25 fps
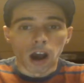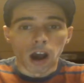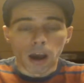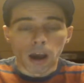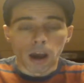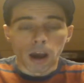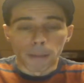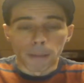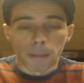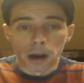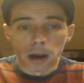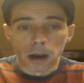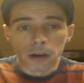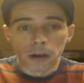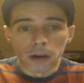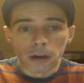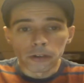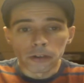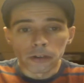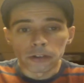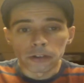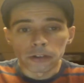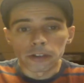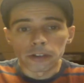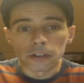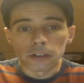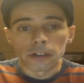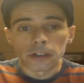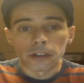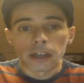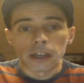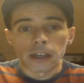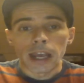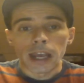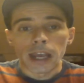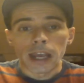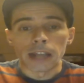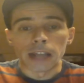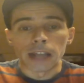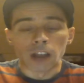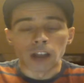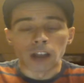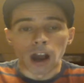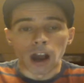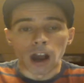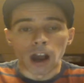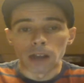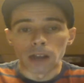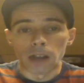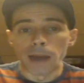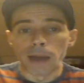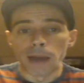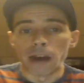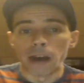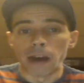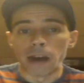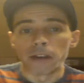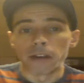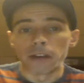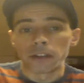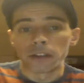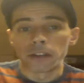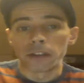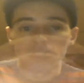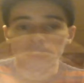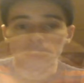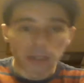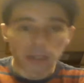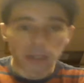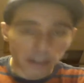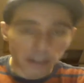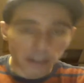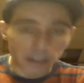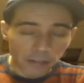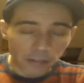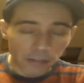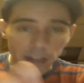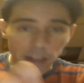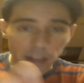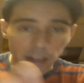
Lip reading: a post and talk about the specific,